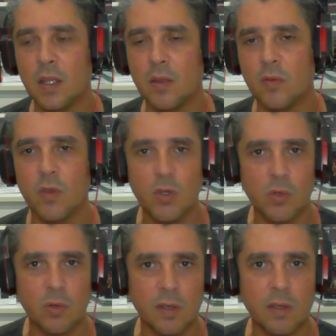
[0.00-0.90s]

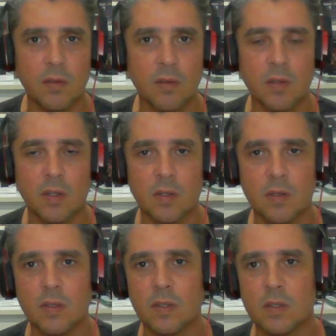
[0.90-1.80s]
Visually,
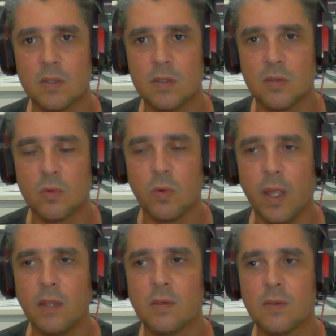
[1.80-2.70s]
it's
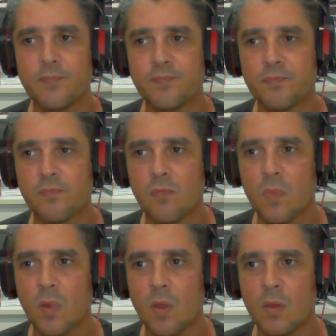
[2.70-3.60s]
great.
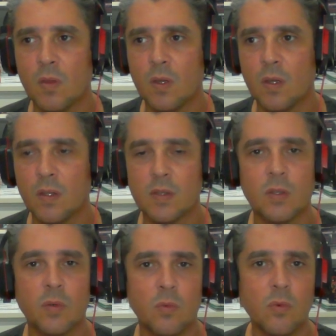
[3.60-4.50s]
The
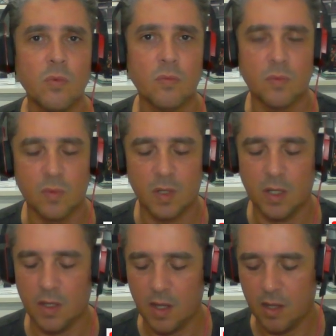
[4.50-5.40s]
room
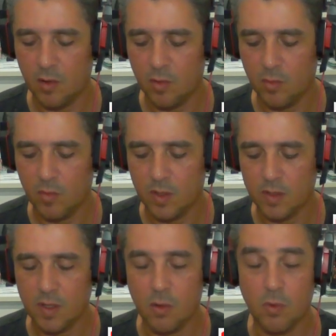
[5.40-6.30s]
that
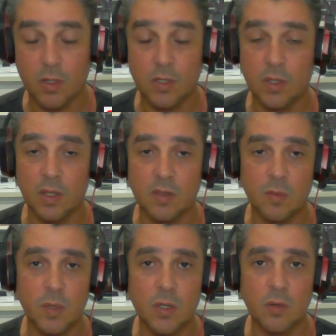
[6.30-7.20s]
I watched the
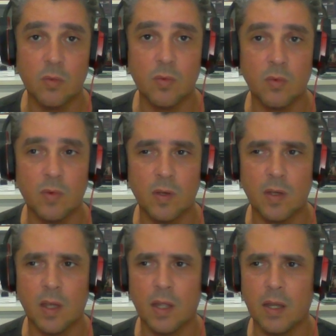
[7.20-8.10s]
exhibition
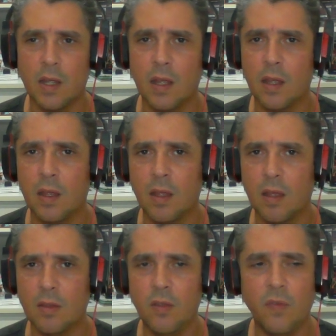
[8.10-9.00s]
had
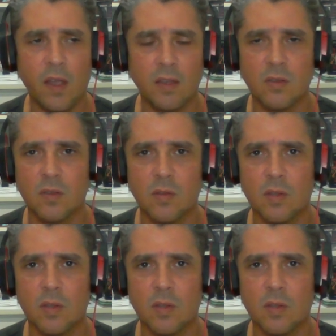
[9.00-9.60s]
a defect.